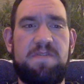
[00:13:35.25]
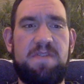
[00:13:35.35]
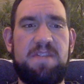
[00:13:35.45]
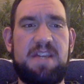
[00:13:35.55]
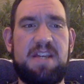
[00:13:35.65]

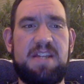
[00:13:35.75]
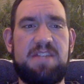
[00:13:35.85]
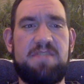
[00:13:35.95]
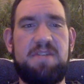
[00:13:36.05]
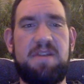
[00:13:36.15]
Progression
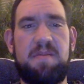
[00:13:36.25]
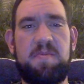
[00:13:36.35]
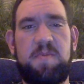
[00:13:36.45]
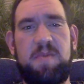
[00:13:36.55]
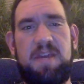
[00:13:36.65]
to 15 to
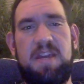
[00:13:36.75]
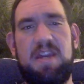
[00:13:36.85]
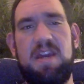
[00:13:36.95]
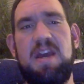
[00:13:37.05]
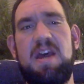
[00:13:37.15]
20 after
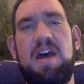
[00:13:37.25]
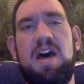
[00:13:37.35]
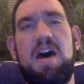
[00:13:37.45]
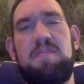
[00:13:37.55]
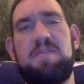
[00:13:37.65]
1
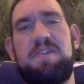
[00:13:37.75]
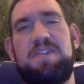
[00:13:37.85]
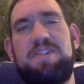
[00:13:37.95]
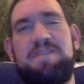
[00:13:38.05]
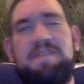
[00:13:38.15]
week.
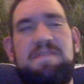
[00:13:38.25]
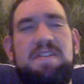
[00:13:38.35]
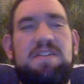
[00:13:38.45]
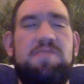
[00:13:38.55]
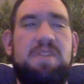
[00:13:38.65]

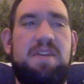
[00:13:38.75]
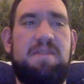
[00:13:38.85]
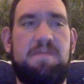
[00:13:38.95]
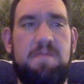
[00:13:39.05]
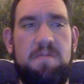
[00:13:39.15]
Next would be
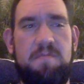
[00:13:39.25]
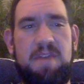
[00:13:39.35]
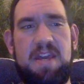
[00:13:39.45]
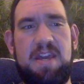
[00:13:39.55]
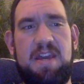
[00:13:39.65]
heel
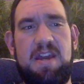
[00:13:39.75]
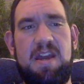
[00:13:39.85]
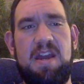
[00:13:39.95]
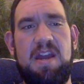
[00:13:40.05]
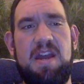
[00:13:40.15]
slides, 2
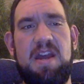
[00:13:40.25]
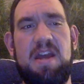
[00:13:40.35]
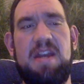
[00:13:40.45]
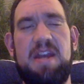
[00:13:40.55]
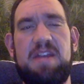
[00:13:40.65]
sets,
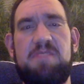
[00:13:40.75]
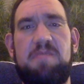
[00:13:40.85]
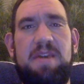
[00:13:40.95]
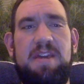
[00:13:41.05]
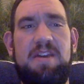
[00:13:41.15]
10 reps,
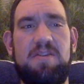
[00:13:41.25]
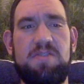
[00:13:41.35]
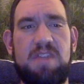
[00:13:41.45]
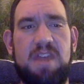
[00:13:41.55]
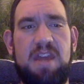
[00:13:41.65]
3 times per
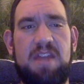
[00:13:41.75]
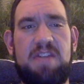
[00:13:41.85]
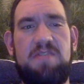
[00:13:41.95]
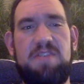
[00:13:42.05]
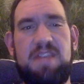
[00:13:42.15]
week, with
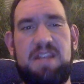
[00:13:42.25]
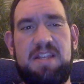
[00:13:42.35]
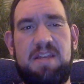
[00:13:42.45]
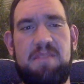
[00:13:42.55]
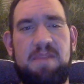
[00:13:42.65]
progression to
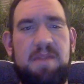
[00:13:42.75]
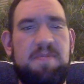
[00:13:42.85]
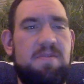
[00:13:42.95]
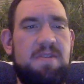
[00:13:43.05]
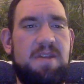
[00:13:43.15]
3 sets
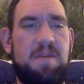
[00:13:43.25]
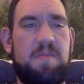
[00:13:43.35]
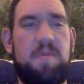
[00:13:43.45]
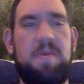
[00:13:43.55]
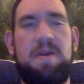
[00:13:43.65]
after 1
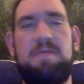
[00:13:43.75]
week.